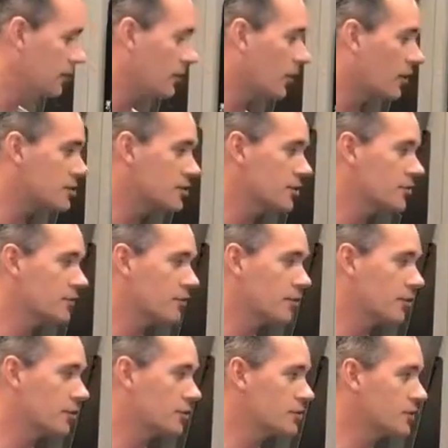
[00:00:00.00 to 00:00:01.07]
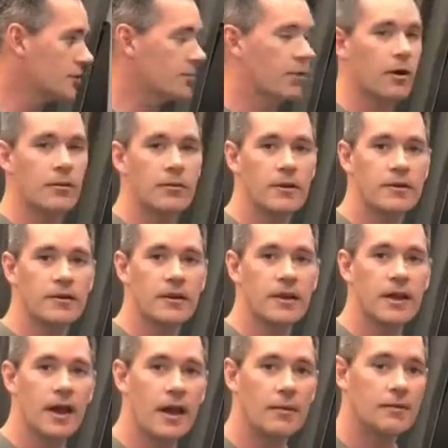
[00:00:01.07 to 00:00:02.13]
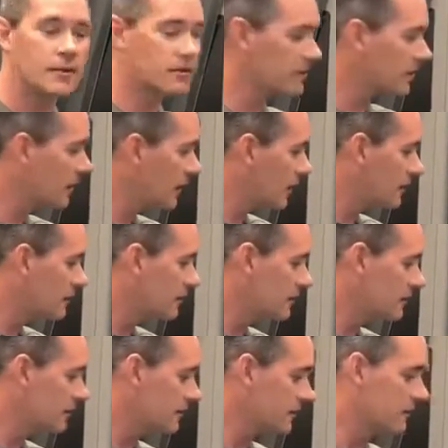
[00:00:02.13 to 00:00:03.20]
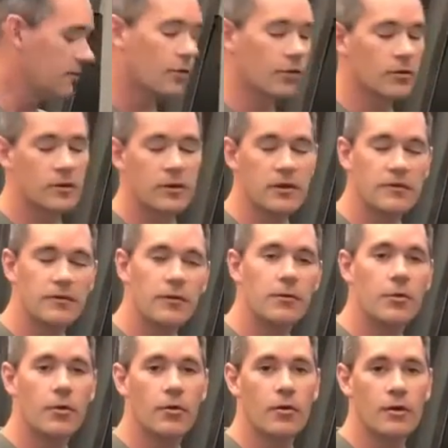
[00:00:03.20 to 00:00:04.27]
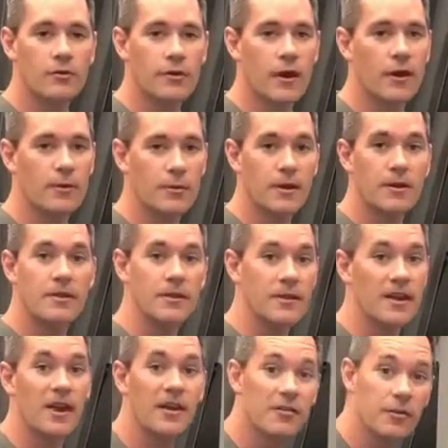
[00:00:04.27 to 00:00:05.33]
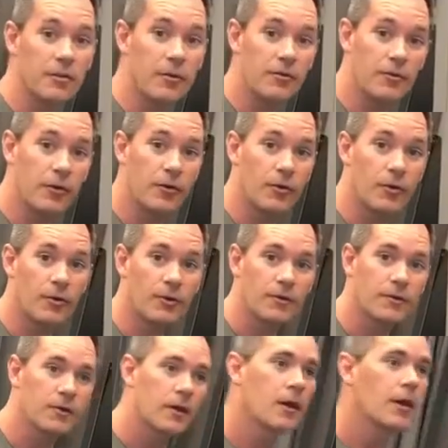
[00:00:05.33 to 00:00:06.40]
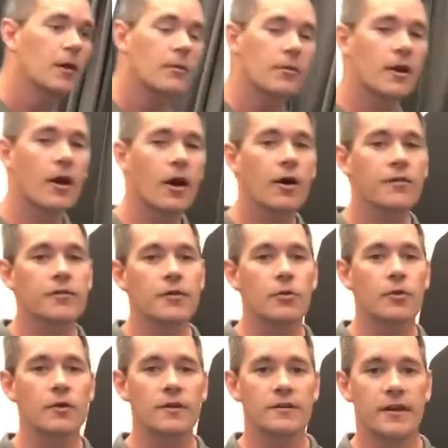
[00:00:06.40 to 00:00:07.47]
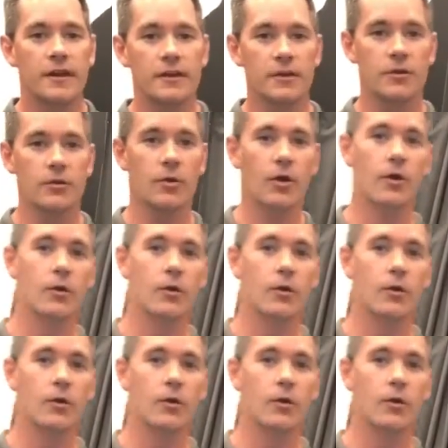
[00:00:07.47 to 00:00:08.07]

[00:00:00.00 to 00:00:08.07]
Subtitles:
larger storage compartments and cabinets, this is a more livable environment than ever before. But I also want to take you